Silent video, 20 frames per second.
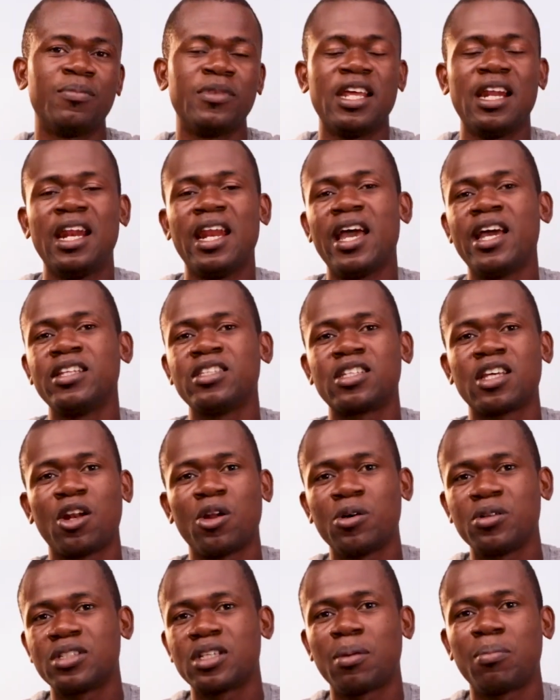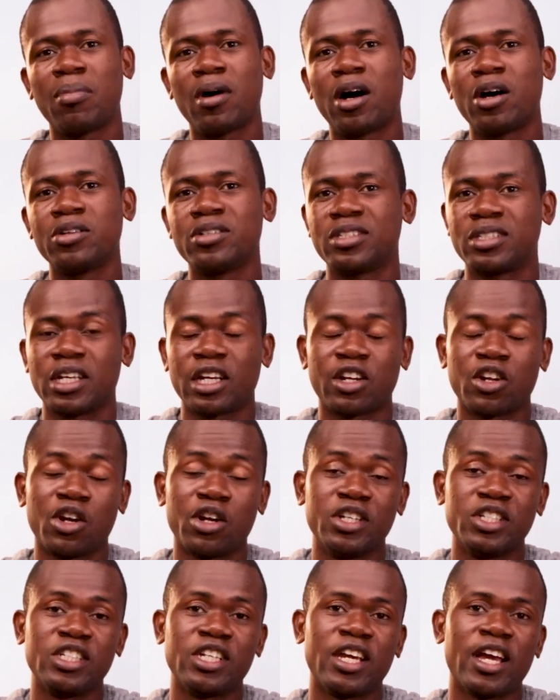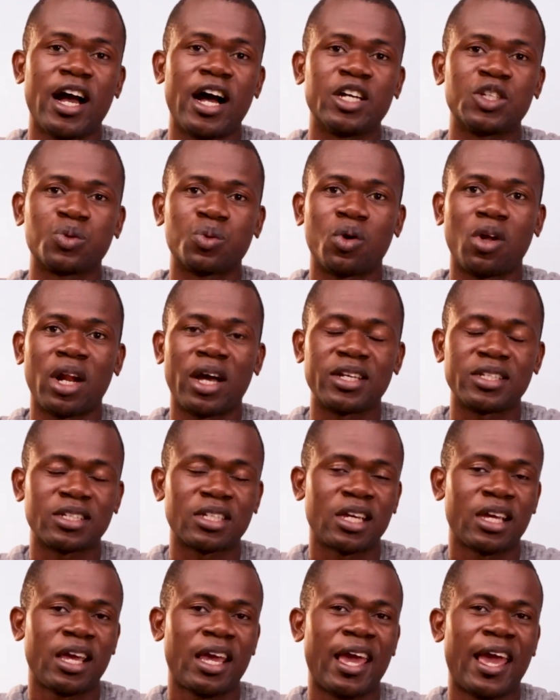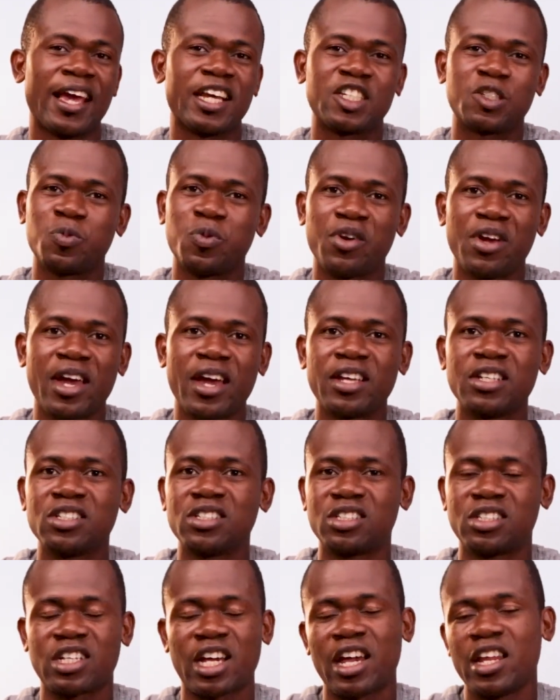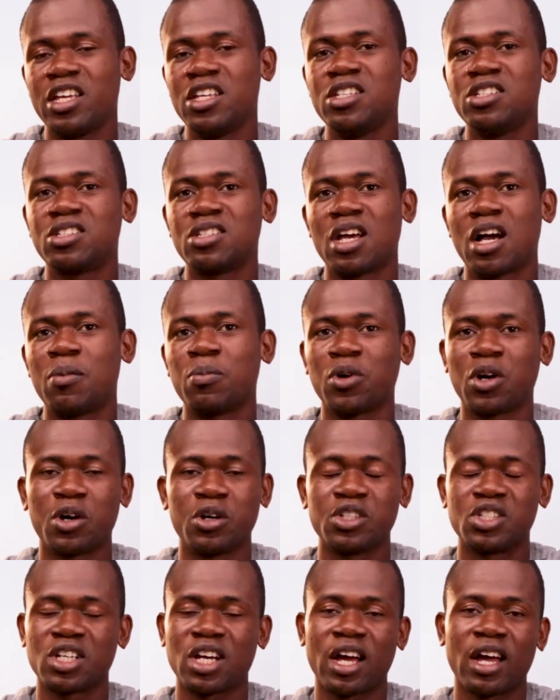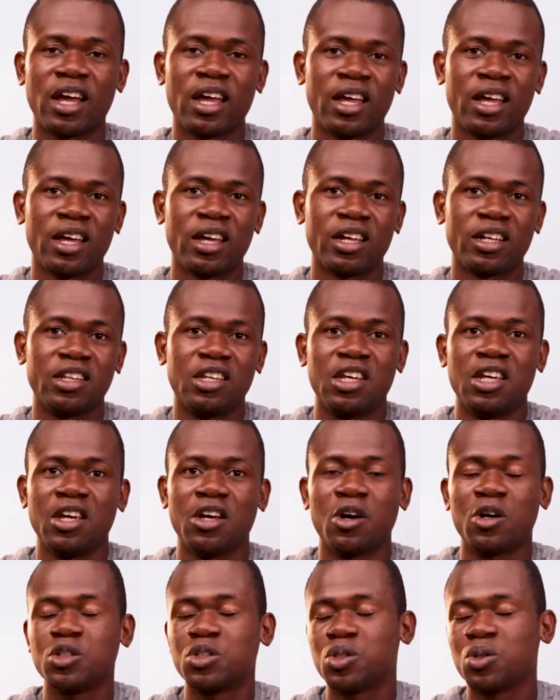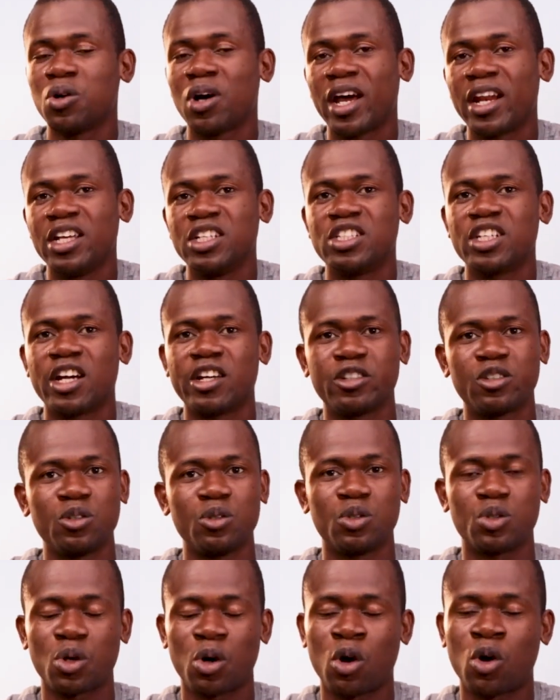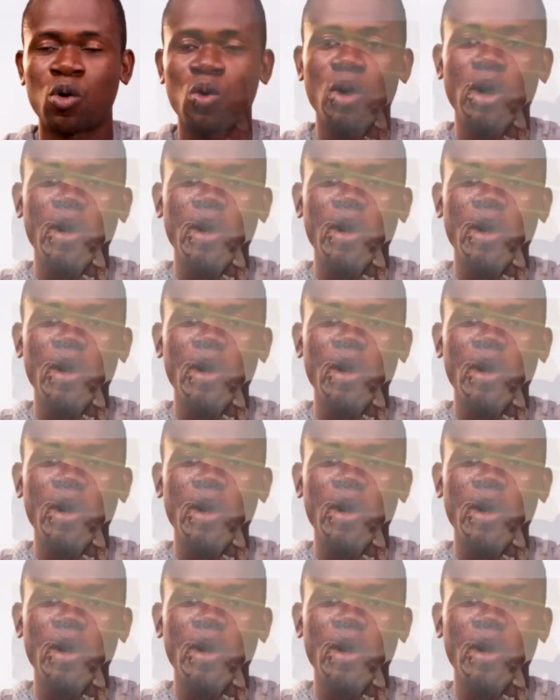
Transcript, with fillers: They learned a lot about technology as well as experience Chinese culture. They also had a chance to tour